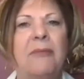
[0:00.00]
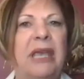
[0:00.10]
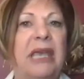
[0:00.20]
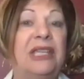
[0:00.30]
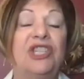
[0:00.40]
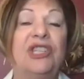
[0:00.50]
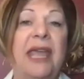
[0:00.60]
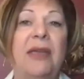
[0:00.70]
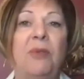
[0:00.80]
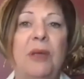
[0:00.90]
Each
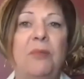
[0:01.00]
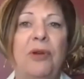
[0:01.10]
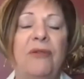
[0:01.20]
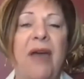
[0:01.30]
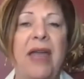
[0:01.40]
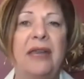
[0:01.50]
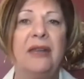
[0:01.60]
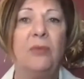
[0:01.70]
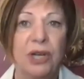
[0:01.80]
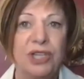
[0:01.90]
day we
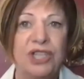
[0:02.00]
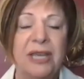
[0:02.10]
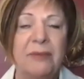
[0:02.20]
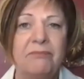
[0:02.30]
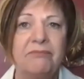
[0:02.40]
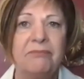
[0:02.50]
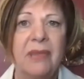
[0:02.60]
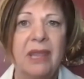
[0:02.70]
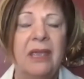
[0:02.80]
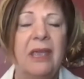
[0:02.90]
provided worship
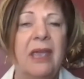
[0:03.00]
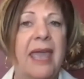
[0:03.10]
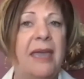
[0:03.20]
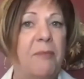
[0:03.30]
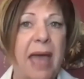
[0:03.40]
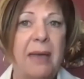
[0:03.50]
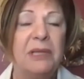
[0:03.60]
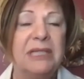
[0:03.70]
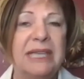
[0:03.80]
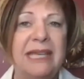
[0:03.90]
and
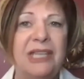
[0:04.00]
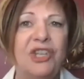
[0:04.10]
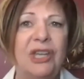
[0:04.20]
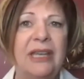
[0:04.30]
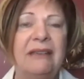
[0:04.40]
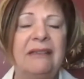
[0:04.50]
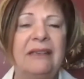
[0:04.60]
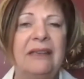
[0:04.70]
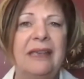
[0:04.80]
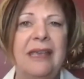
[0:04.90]
Bible teaching.
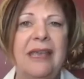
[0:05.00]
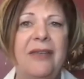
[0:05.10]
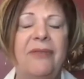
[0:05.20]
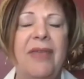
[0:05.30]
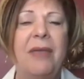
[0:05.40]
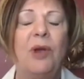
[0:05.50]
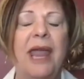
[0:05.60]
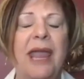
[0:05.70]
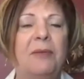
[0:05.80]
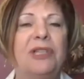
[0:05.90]
They were
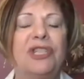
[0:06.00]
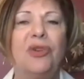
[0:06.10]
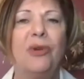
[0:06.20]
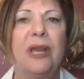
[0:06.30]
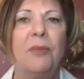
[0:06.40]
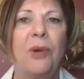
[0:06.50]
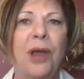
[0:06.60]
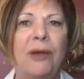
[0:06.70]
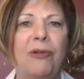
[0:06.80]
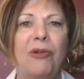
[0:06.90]
able to join a
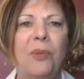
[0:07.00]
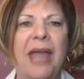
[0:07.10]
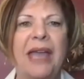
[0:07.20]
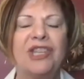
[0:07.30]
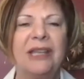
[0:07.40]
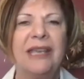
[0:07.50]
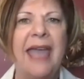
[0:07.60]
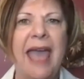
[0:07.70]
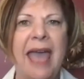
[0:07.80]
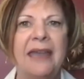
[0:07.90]
prayer group. We actually
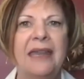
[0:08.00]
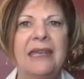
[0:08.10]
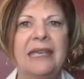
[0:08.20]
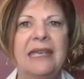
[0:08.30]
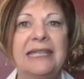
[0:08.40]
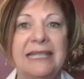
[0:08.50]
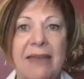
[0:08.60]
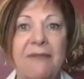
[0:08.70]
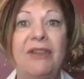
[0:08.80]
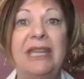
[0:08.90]
had
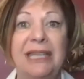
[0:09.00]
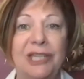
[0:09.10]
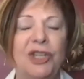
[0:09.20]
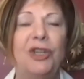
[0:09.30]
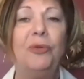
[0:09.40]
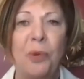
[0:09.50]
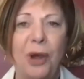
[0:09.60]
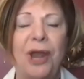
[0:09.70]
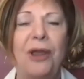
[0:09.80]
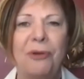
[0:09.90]
72
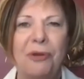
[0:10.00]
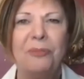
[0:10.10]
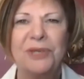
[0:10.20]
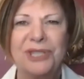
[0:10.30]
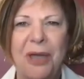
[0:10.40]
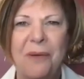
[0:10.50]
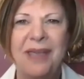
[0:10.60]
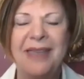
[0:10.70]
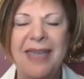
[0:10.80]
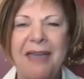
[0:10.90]
prayer groups
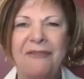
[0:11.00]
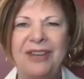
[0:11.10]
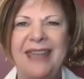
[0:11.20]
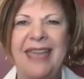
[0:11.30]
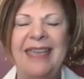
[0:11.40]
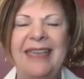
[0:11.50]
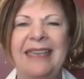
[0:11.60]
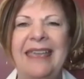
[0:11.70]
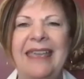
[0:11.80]
going every day.